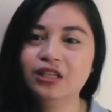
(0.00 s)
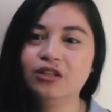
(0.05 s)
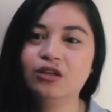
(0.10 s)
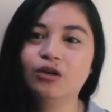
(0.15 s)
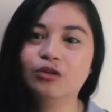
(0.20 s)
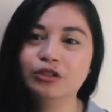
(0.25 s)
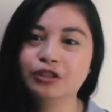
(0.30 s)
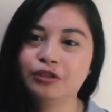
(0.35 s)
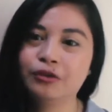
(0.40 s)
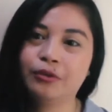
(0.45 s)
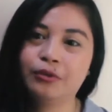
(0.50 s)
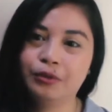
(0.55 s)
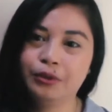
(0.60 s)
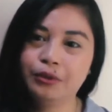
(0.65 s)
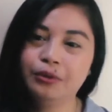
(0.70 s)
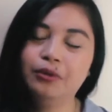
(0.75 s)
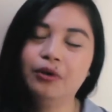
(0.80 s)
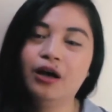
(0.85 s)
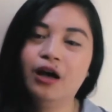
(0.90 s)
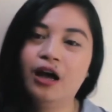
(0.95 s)
goes
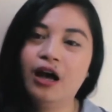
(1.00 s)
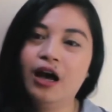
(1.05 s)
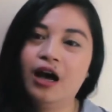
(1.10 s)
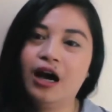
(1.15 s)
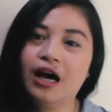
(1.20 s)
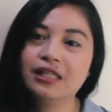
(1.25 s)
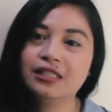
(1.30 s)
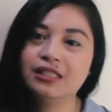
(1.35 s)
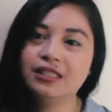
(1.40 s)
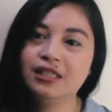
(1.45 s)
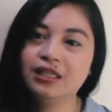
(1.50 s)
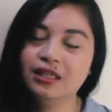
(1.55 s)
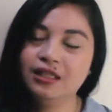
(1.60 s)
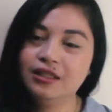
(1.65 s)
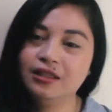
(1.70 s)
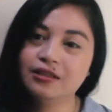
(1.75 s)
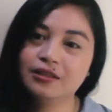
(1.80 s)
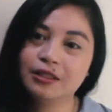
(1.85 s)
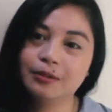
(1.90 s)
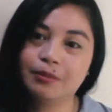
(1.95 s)
through a
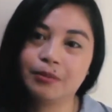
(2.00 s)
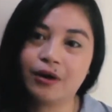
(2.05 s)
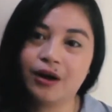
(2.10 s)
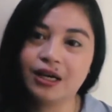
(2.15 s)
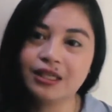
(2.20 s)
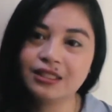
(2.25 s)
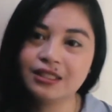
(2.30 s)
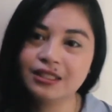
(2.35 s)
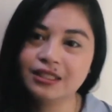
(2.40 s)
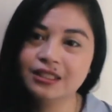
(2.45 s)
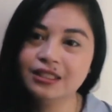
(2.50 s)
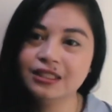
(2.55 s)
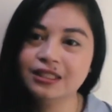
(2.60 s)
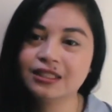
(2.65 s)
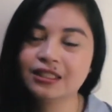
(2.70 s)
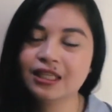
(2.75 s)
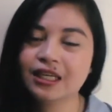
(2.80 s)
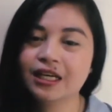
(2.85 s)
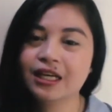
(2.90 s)
tedious process.